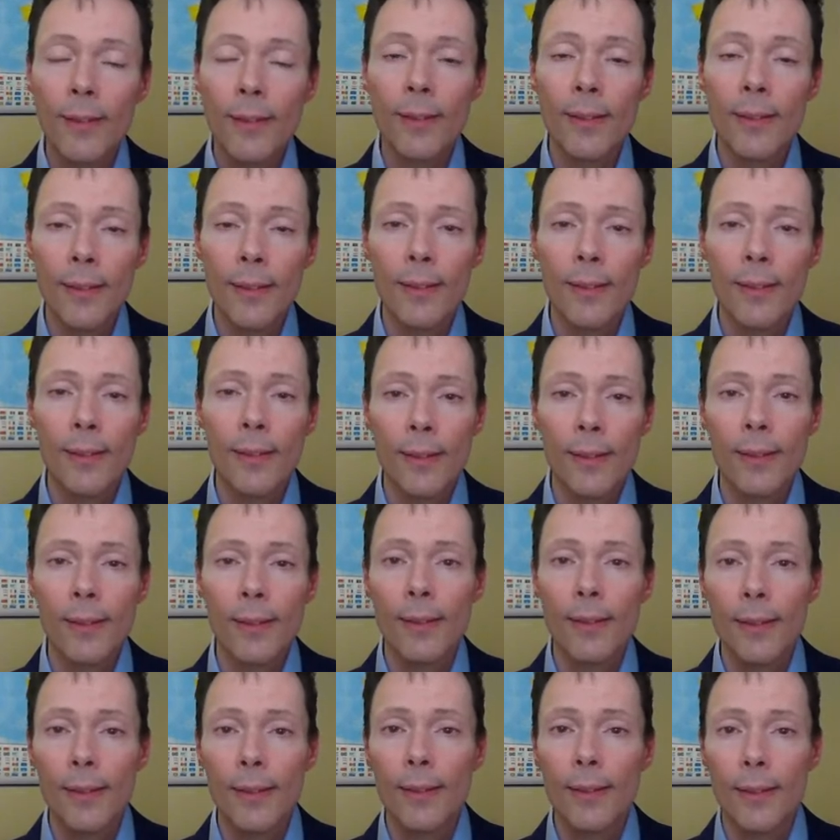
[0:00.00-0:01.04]

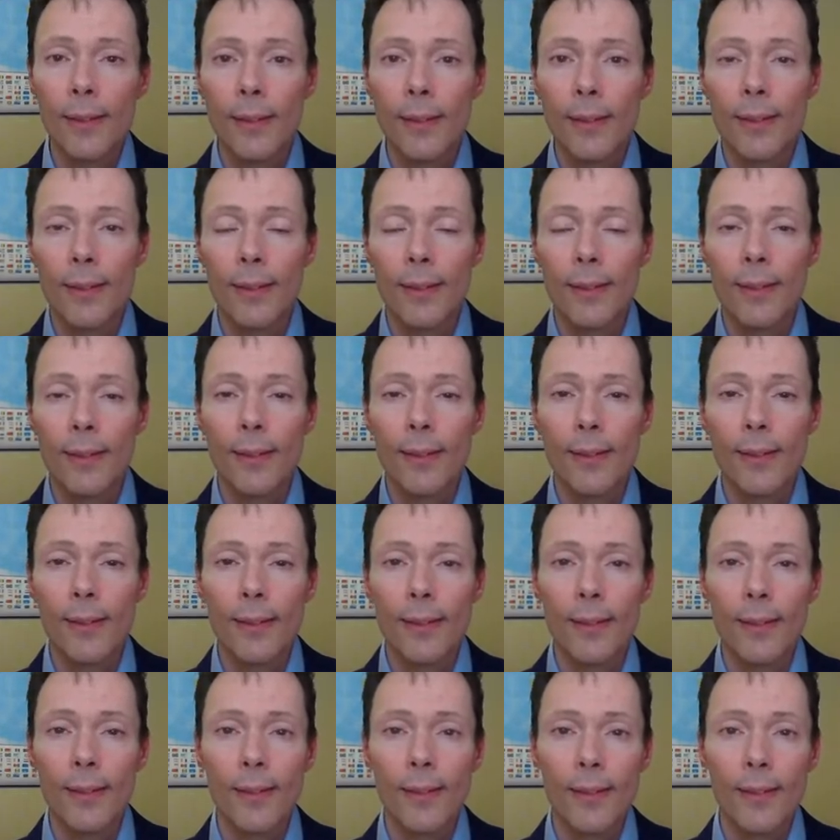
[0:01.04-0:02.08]

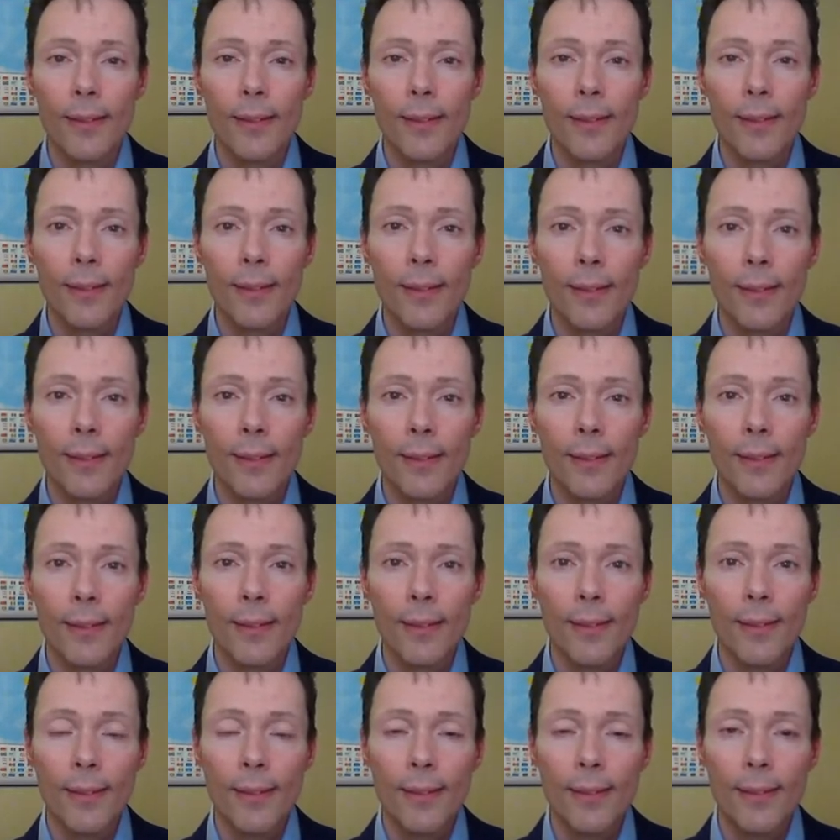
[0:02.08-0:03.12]

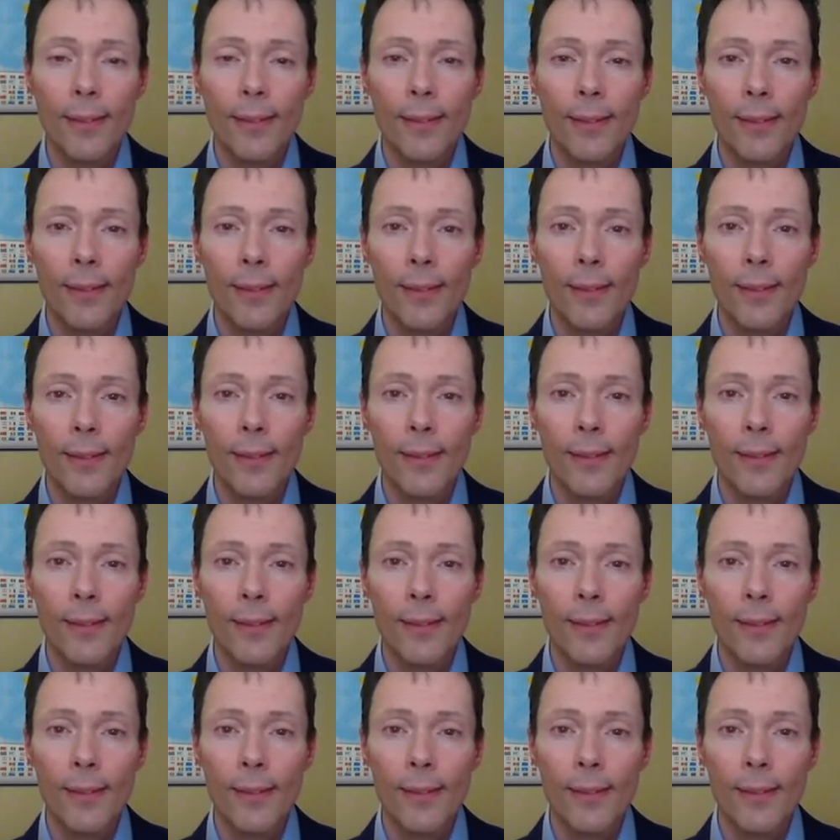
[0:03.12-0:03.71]
(silent)